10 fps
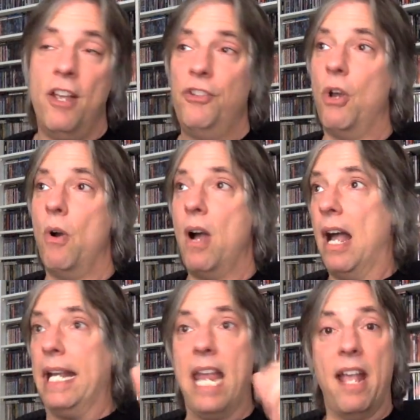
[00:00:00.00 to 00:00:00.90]
So
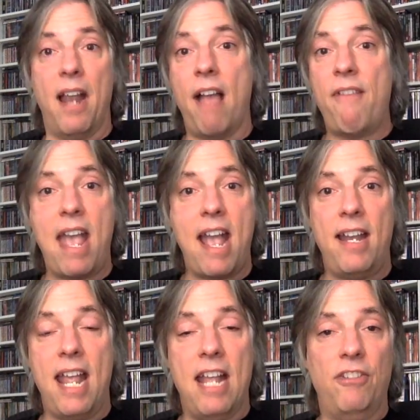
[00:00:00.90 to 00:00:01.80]
again, I've
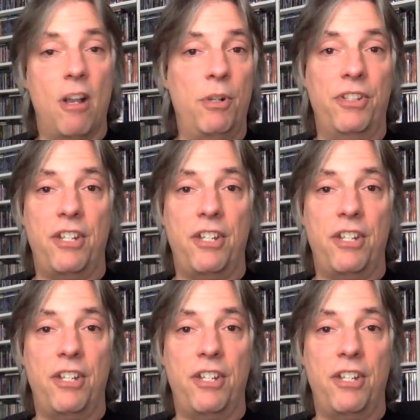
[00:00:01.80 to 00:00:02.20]
had a double